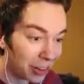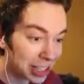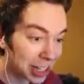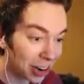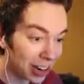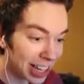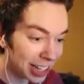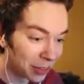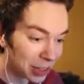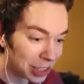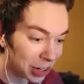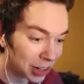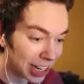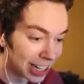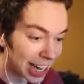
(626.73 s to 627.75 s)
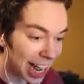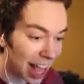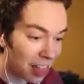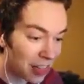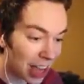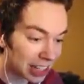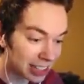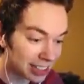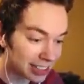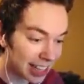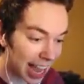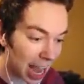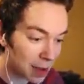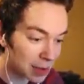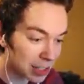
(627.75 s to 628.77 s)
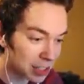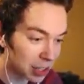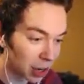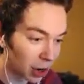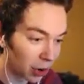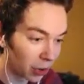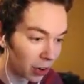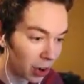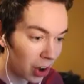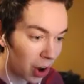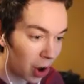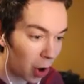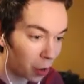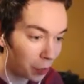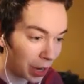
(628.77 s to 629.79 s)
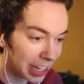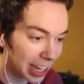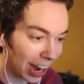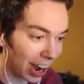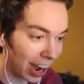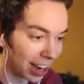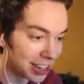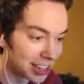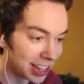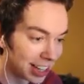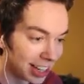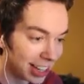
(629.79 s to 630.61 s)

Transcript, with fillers: We're doing it. This We're doing it. Like that is damage, though. Oh my gosh.